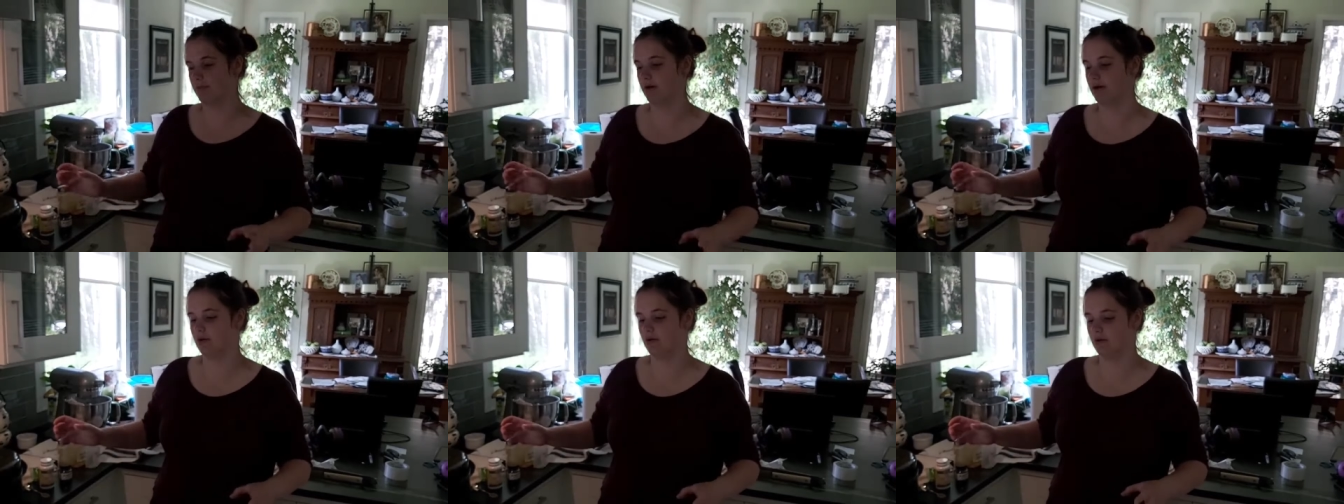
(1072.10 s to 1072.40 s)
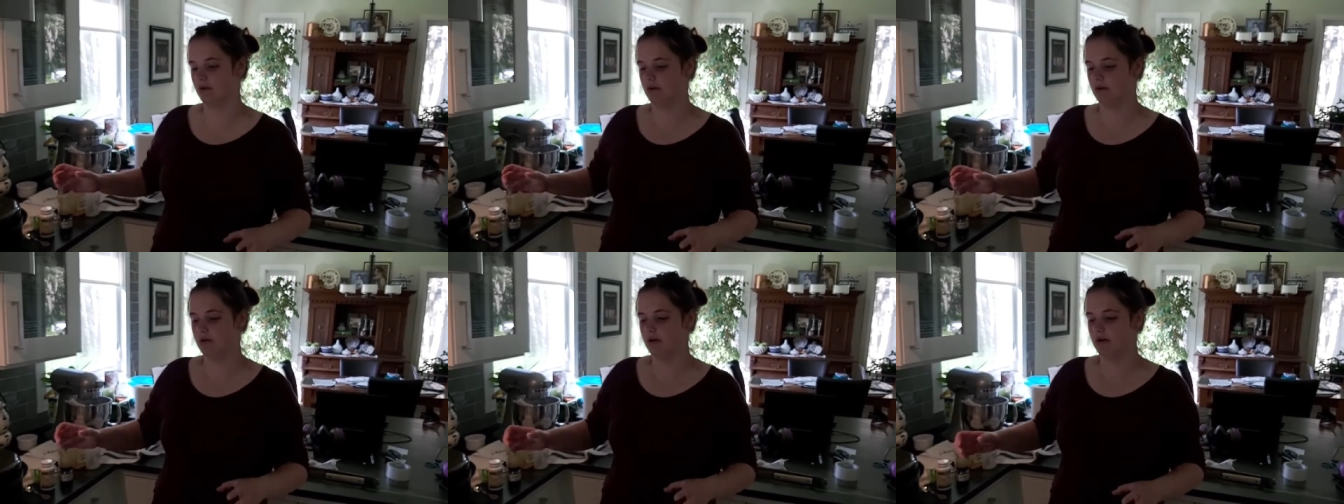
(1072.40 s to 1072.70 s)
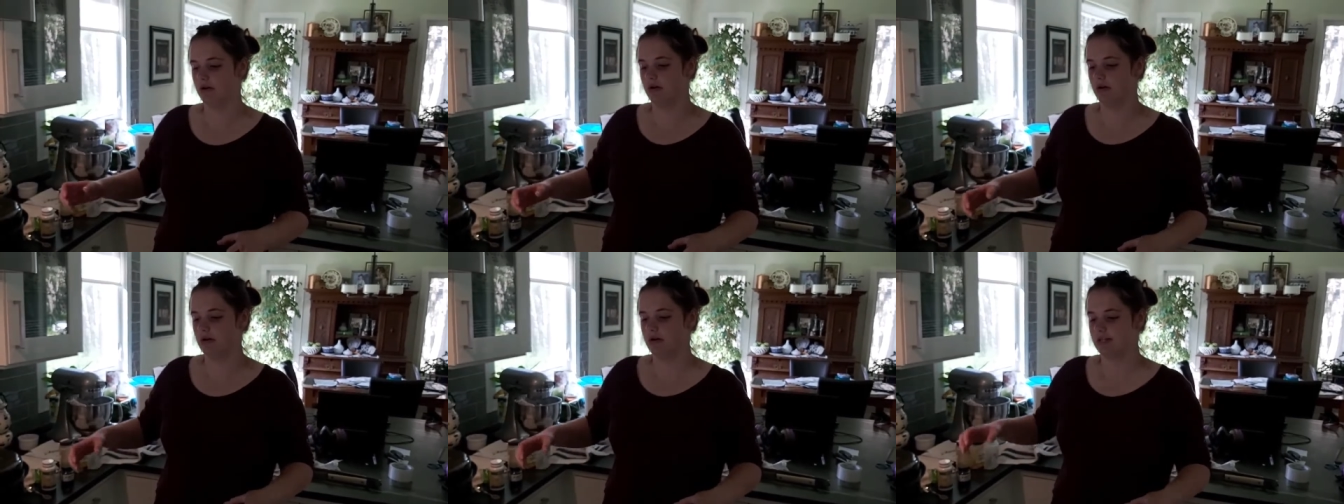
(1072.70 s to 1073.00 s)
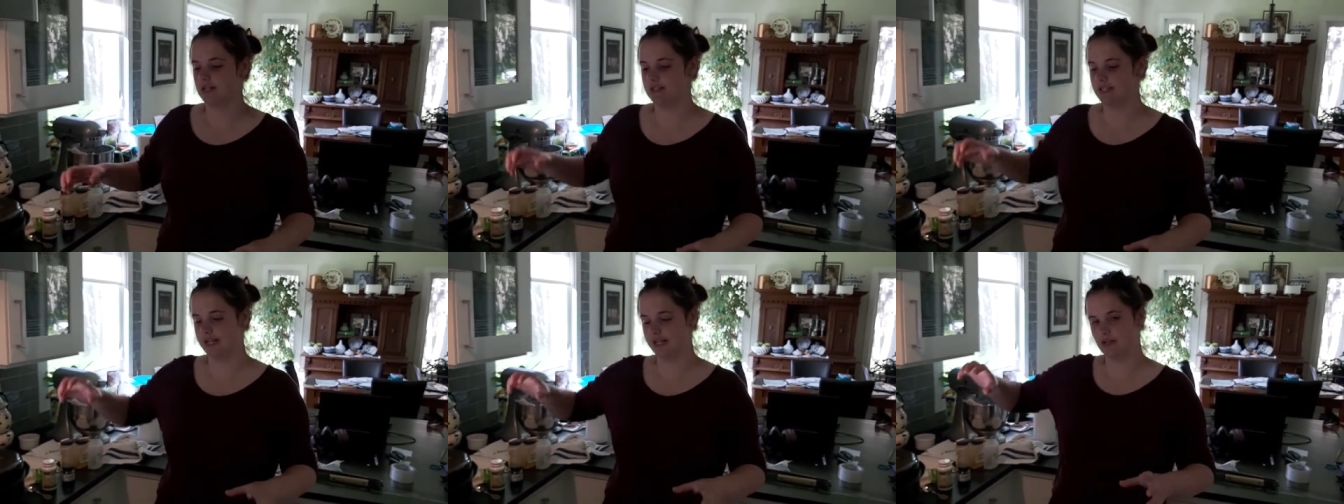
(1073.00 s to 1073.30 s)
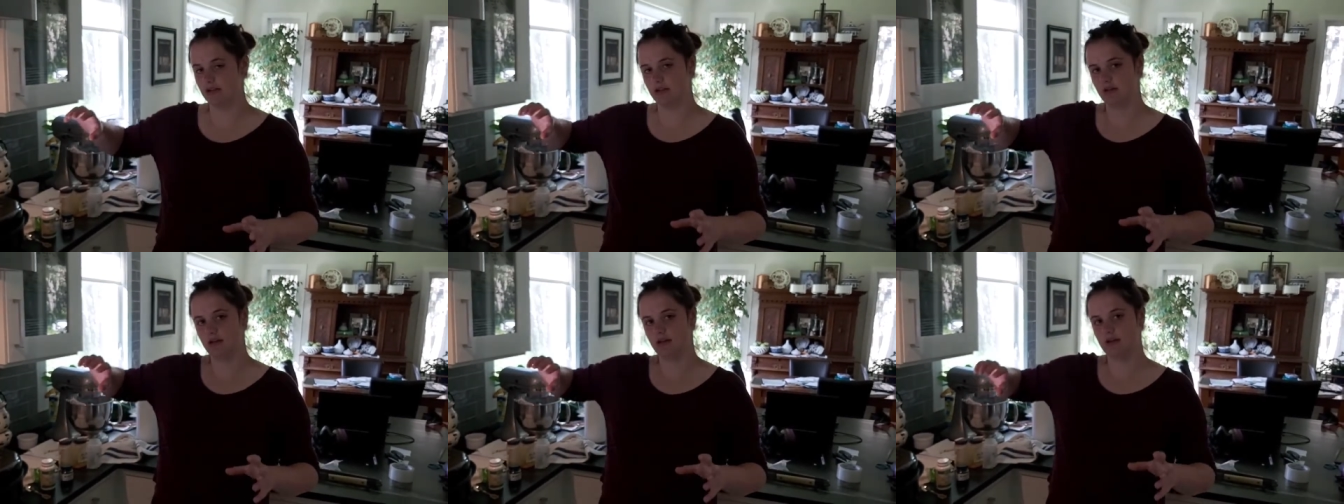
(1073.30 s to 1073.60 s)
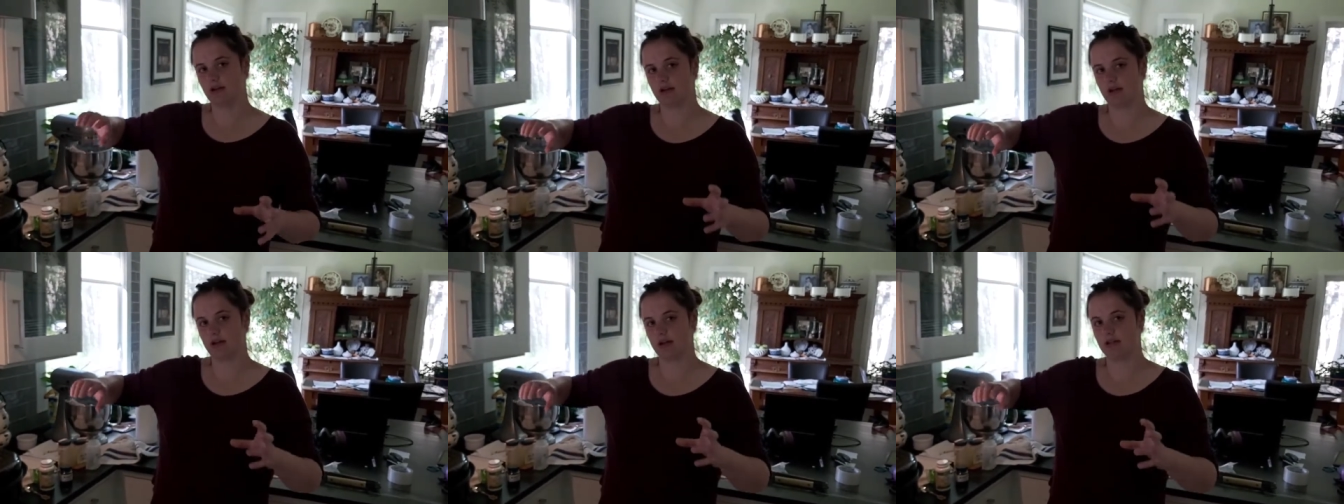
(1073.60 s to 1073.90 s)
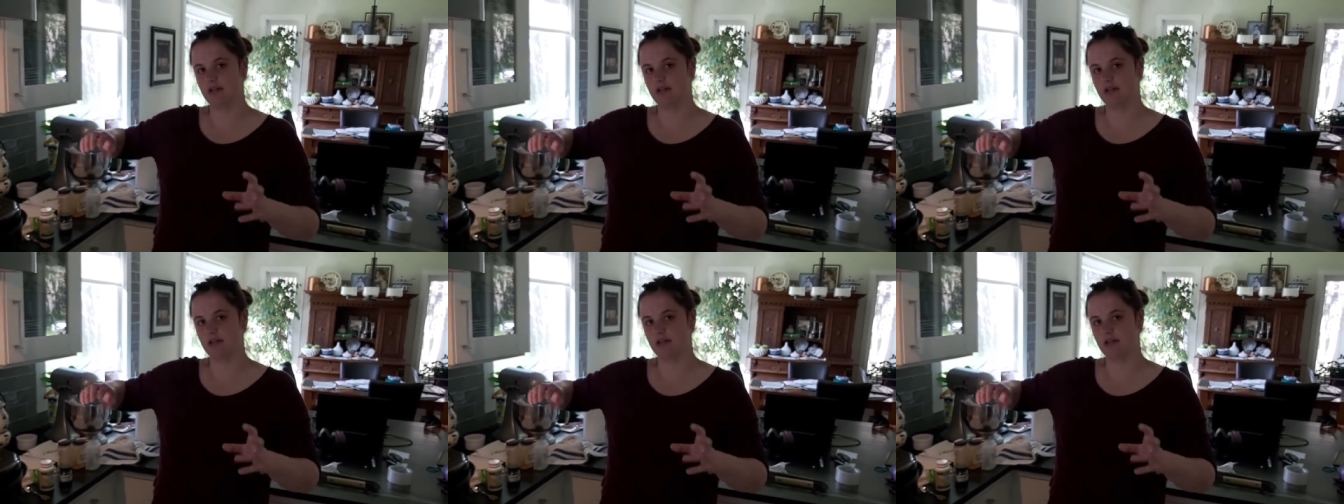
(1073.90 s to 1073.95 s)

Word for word: them out, take a look,